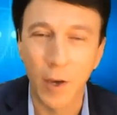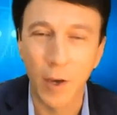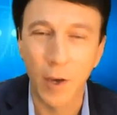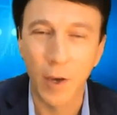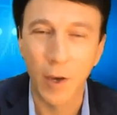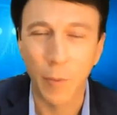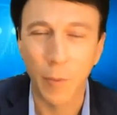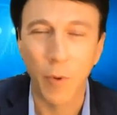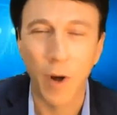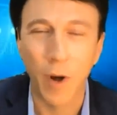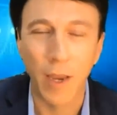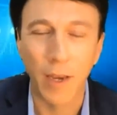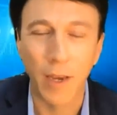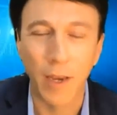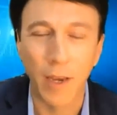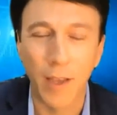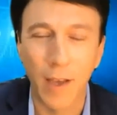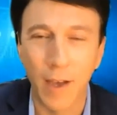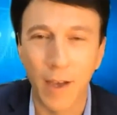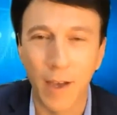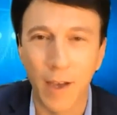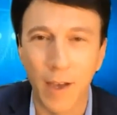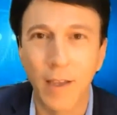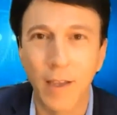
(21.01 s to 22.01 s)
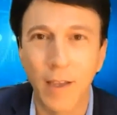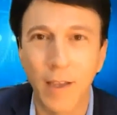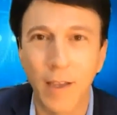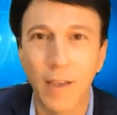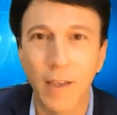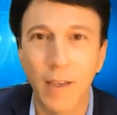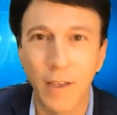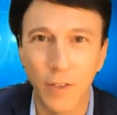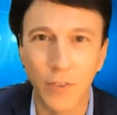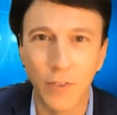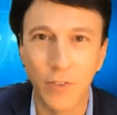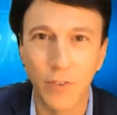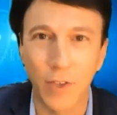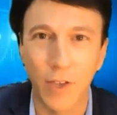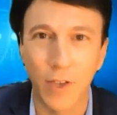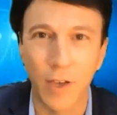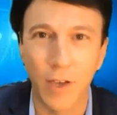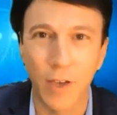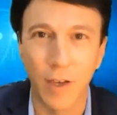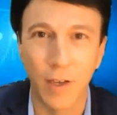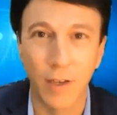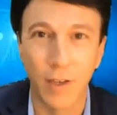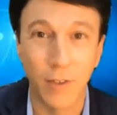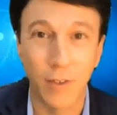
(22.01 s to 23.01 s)
Rick Bright is
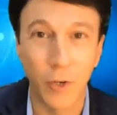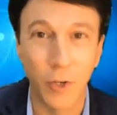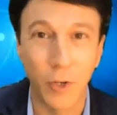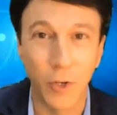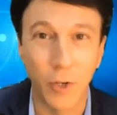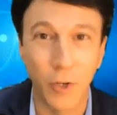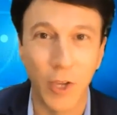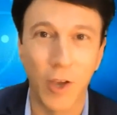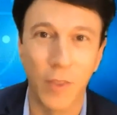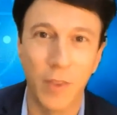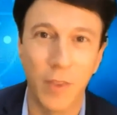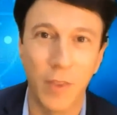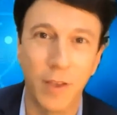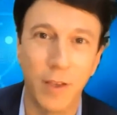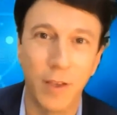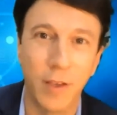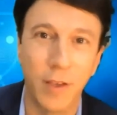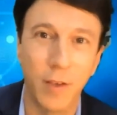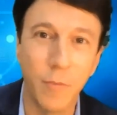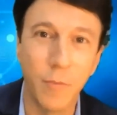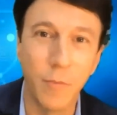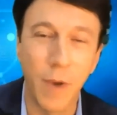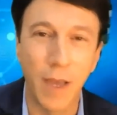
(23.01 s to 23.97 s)
currently on the